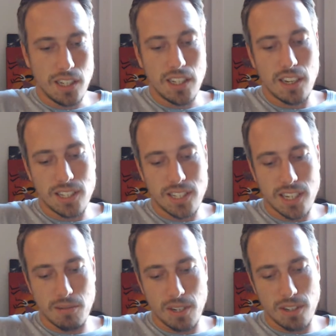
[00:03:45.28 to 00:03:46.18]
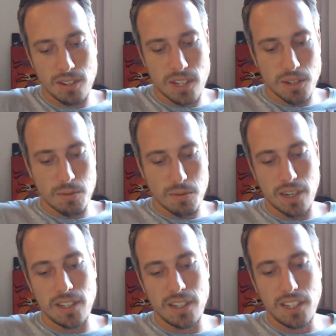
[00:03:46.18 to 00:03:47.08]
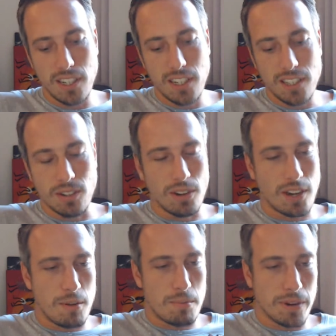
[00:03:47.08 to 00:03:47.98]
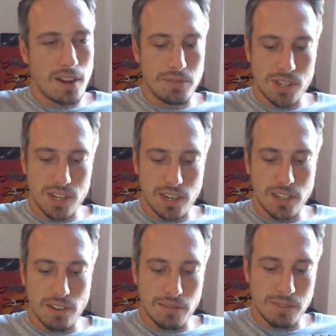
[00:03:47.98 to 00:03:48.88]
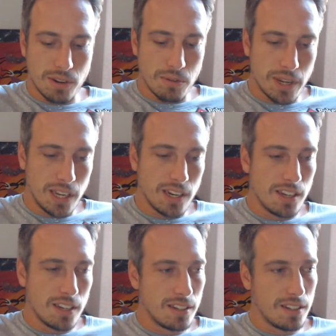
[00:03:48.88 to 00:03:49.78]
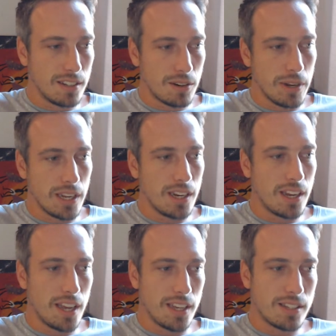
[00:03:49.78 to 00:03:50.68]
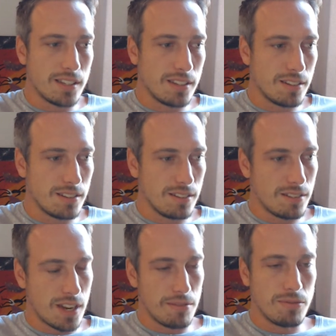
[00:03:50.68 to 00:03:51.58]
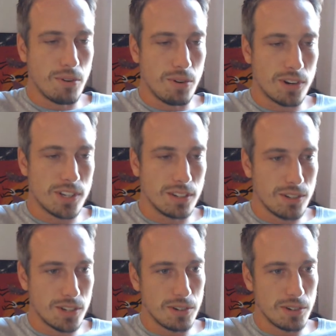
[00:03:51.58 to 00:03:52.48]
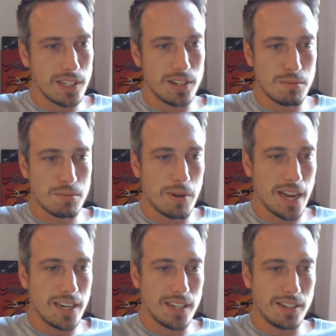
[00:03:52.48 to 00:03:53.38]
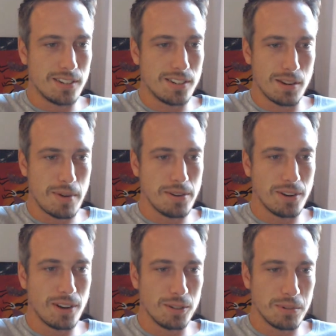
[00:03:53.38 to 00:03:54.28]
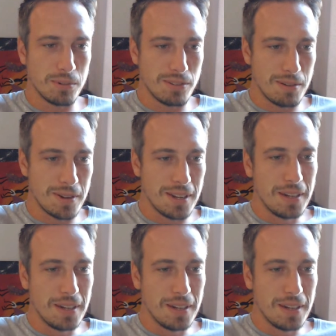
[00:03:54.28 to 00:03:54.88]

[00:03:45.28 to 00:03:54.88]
You know, it's like one of those things where you look up and all of a sudden you have the queen 8-7-4 single suited in the small blind, and somehow you call pre-flop,